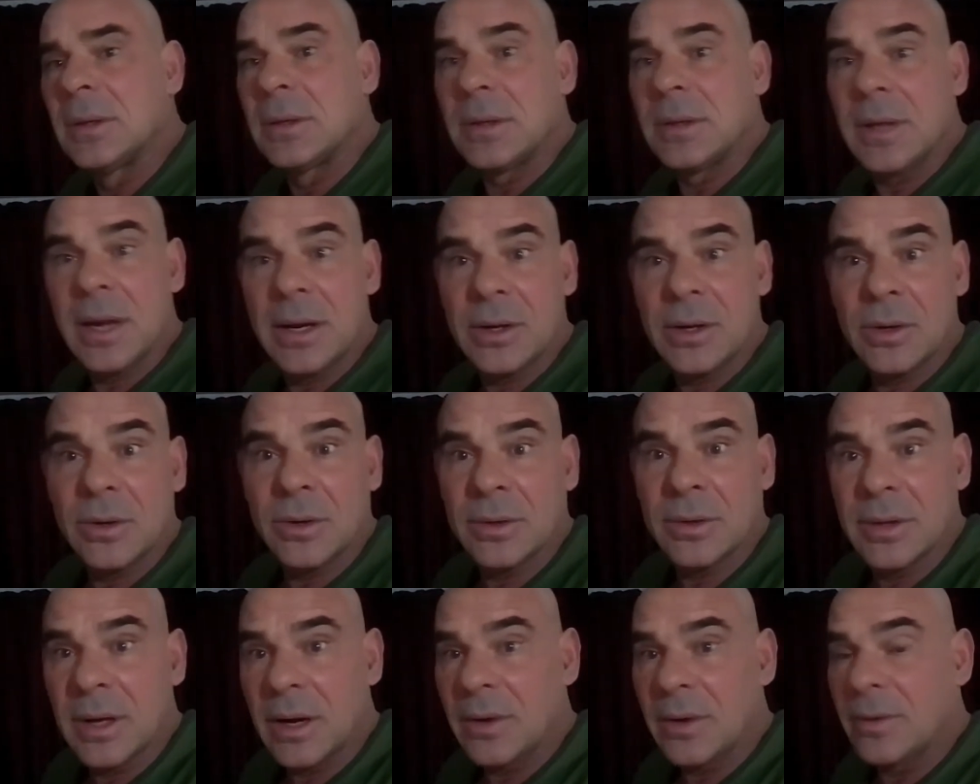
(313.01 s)
Yeah, you
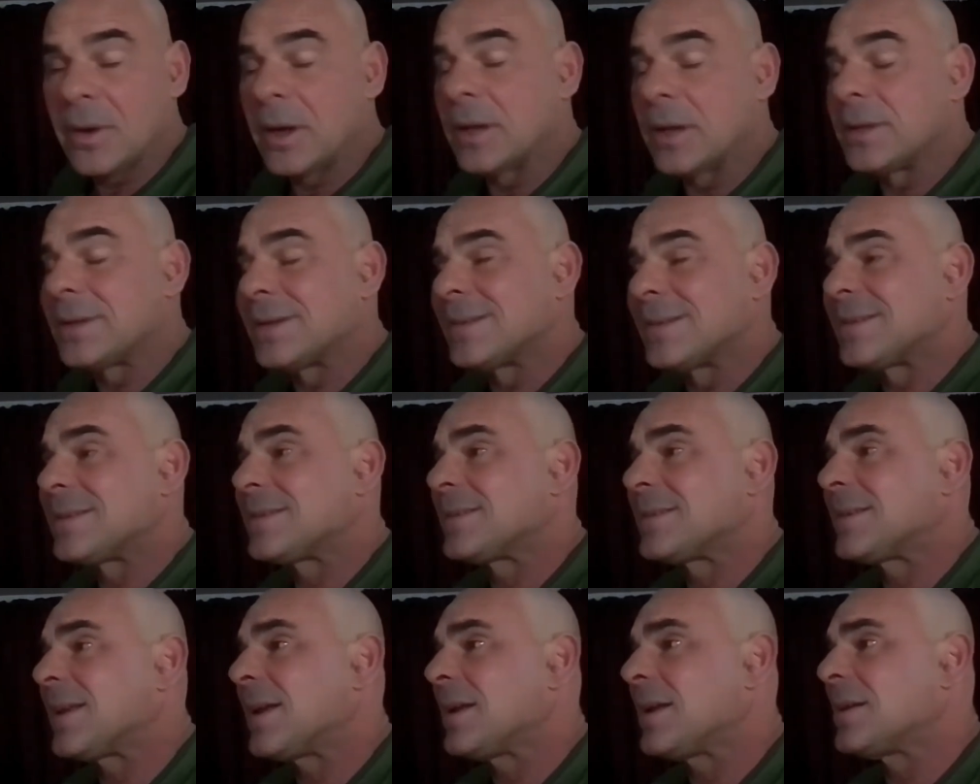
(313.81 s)
heard that right. Did
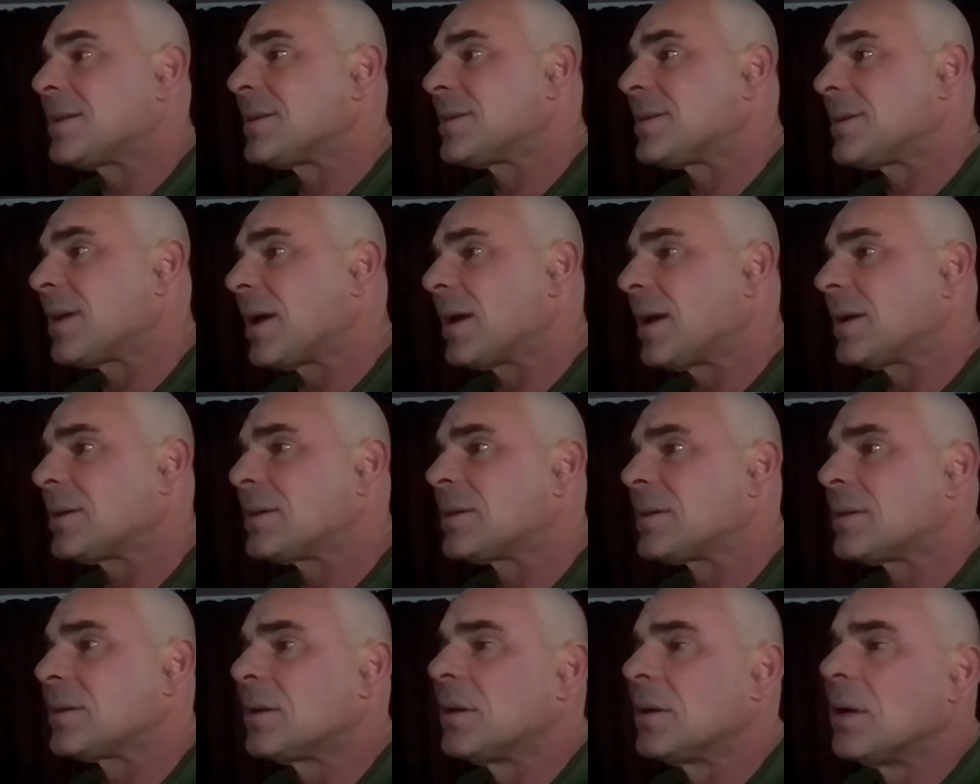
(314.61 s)
10
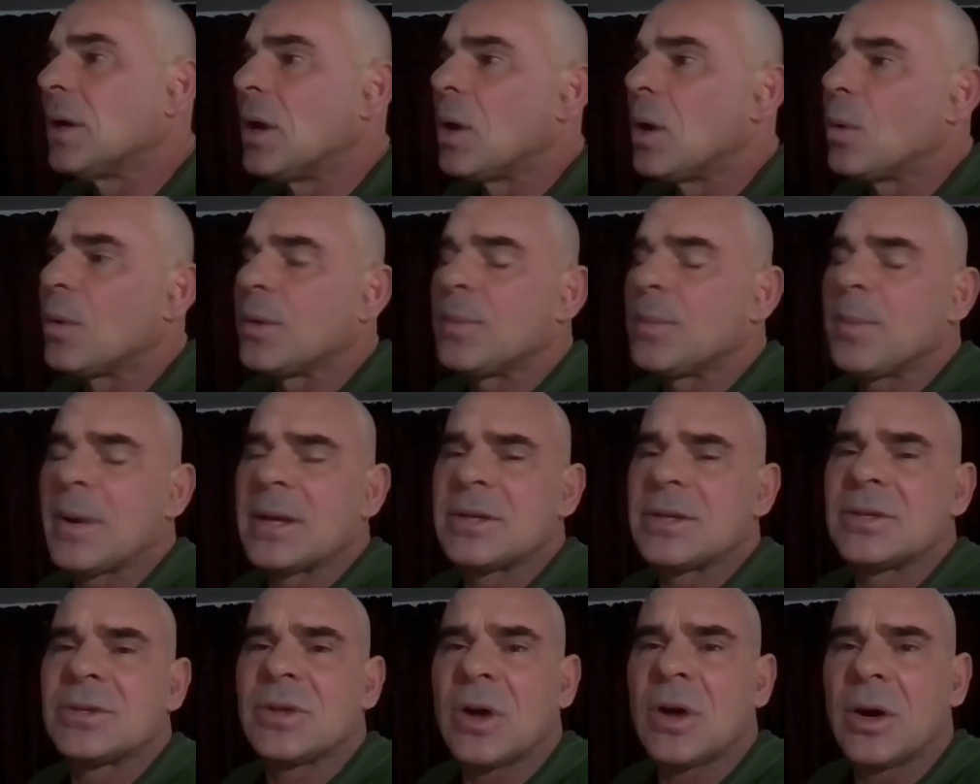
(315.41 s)
sets with my
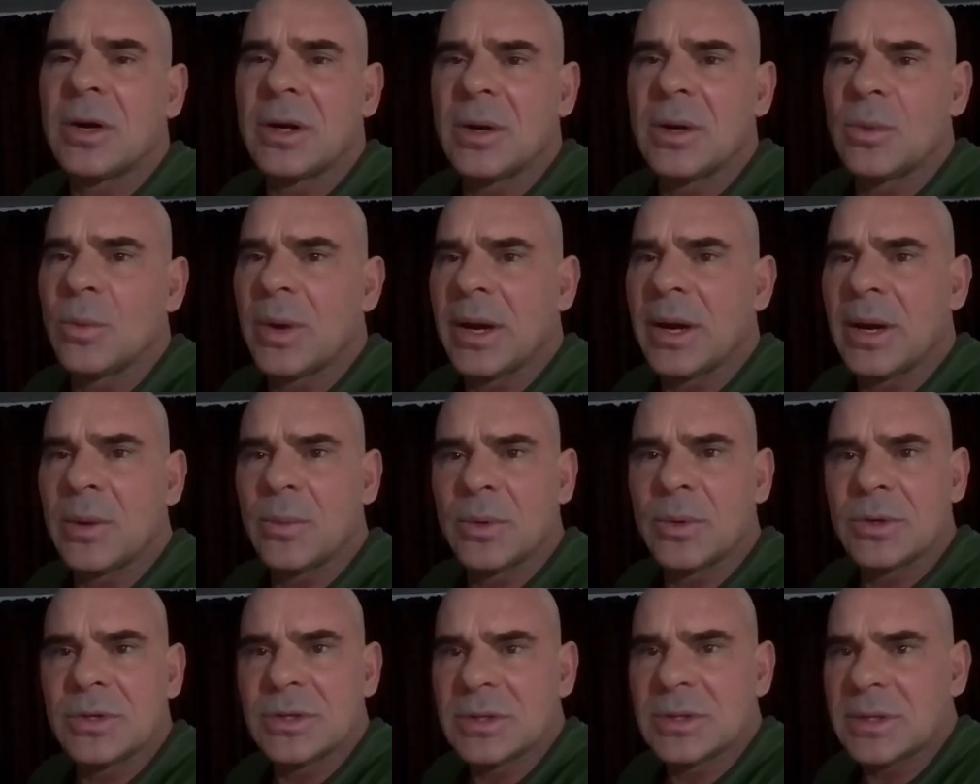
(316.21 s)
starting
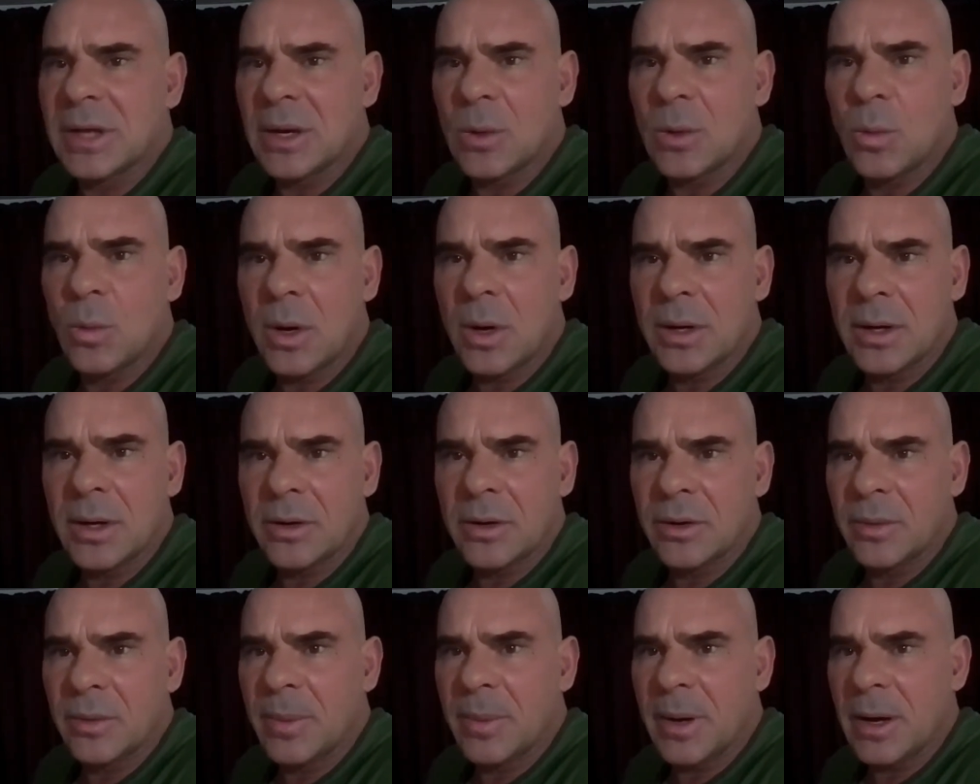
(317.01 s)
weight, which is like
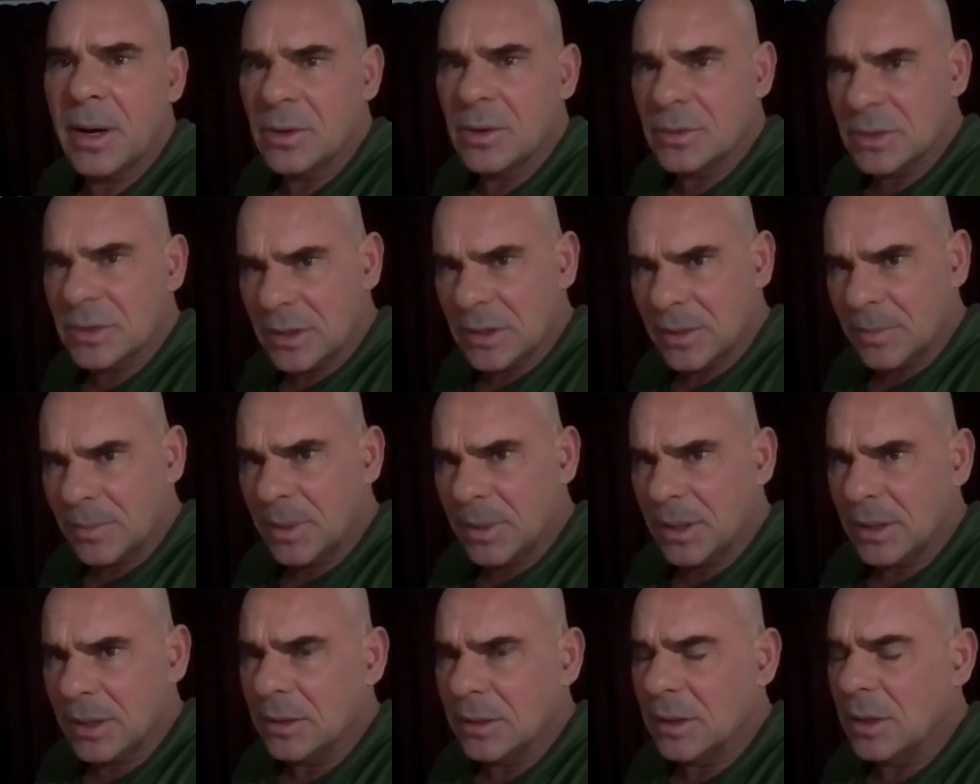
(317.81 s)
100 pounds on the
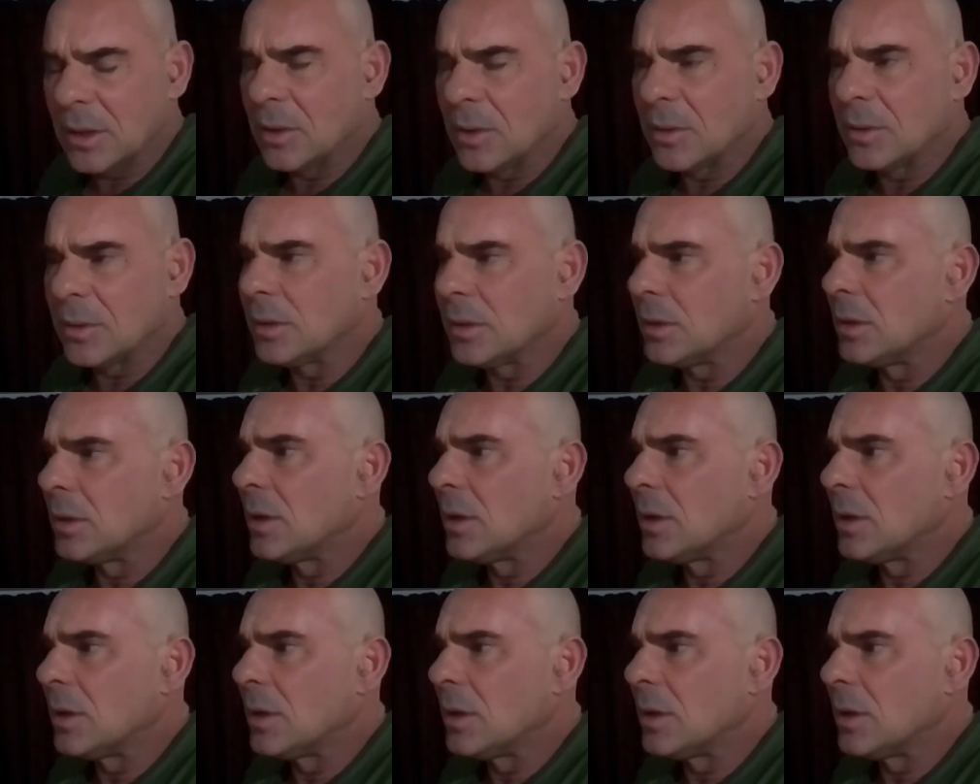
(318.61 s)
pin load.